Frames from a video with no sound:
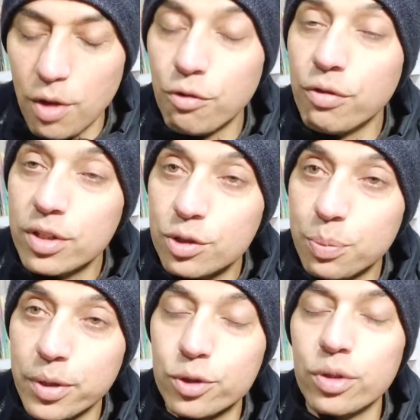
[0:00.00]
with
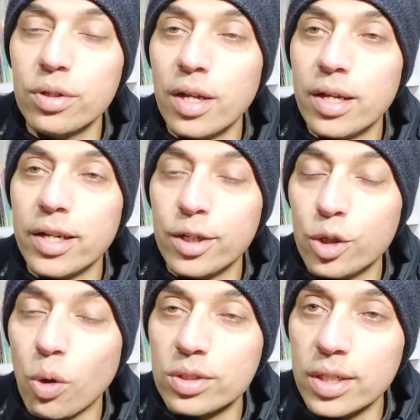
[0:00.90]
spiritual
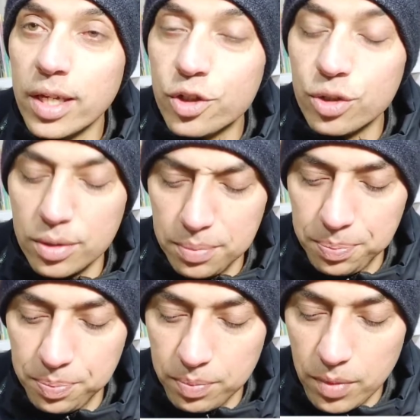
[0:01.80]
intoxication.
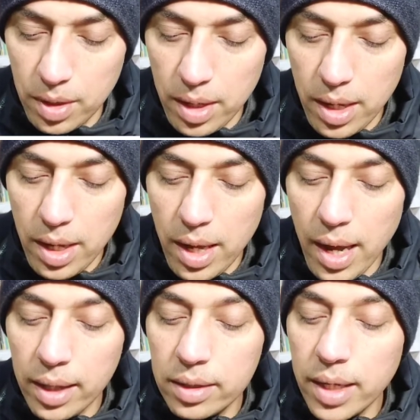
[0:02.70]

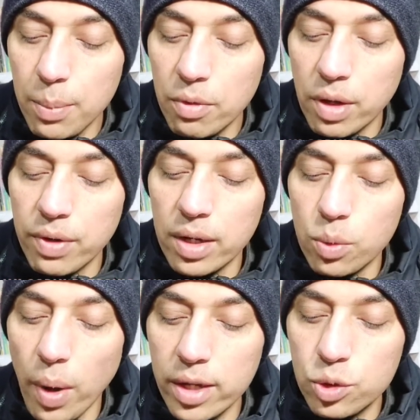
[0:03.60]
At the time of giving
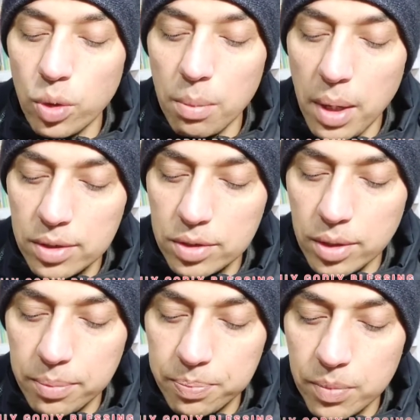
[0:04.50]
advice, you are a master.
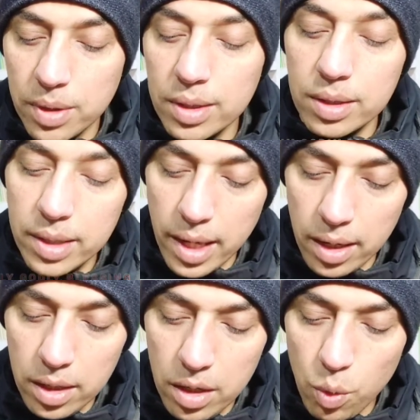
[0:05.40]

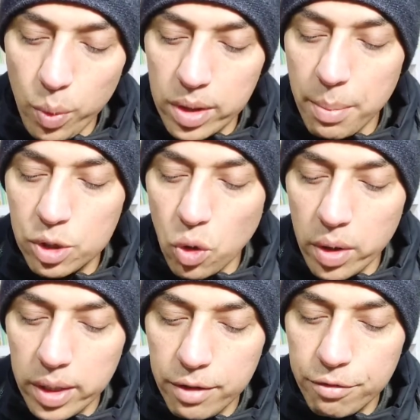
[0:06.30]
Then, when the
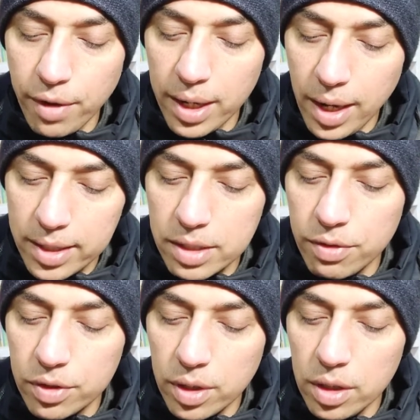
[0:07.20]
majority finalize
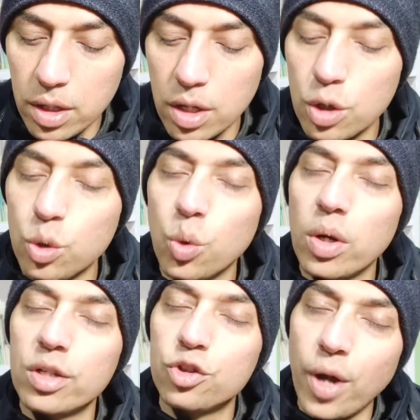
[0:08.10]
everything, you
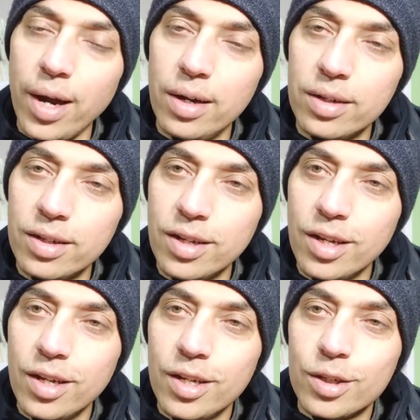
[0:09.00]
are a child
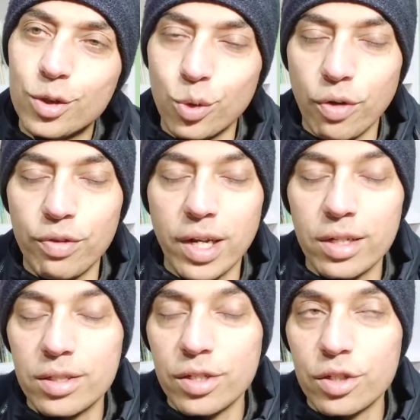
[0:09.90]
so you have
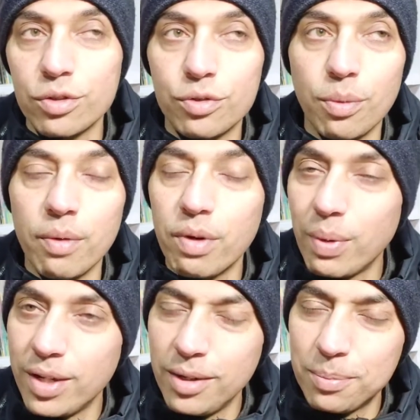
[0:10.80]
taken suggestions from
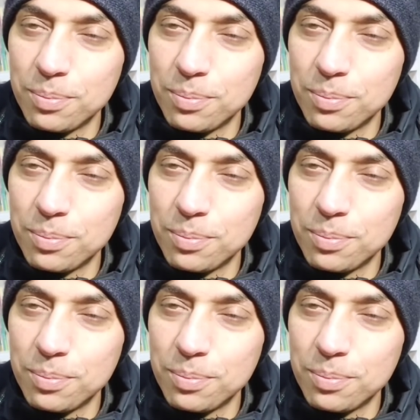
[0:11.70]
everybody